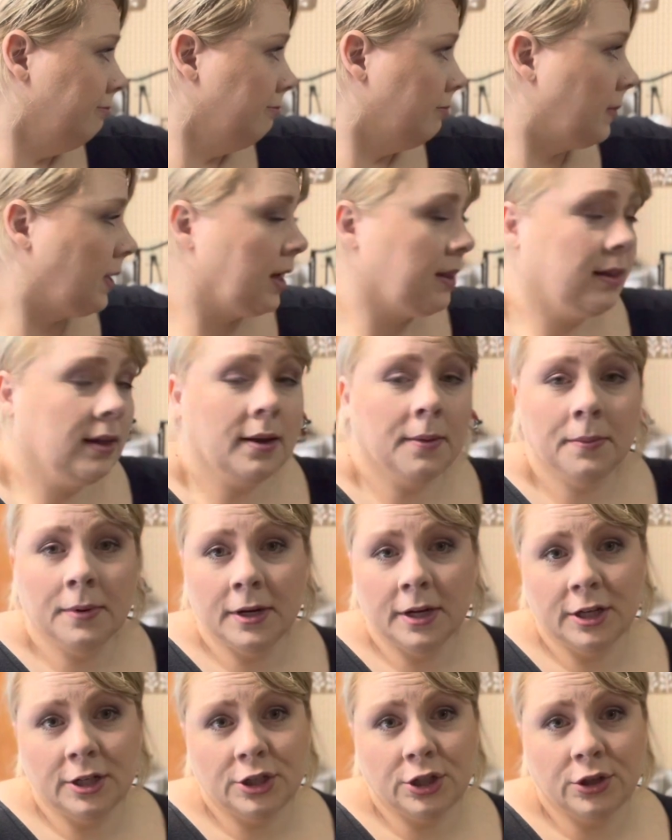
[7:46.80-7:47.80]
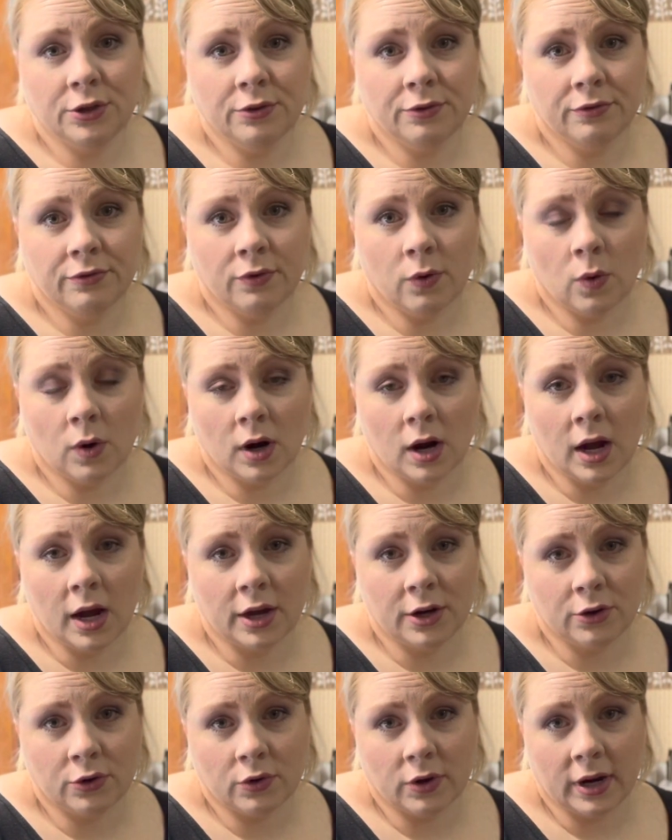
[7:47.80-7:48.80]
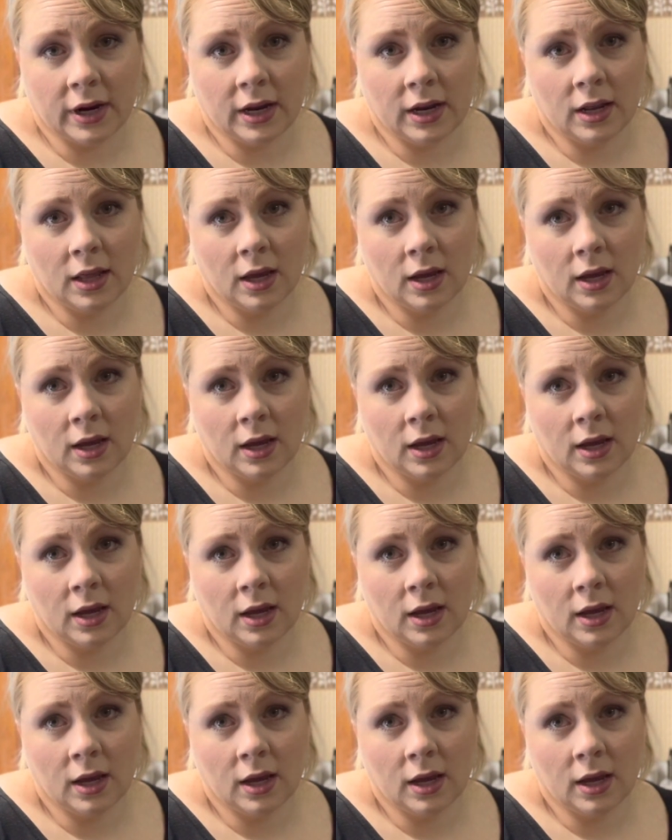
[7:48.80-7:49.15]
I think I'm gonna do 400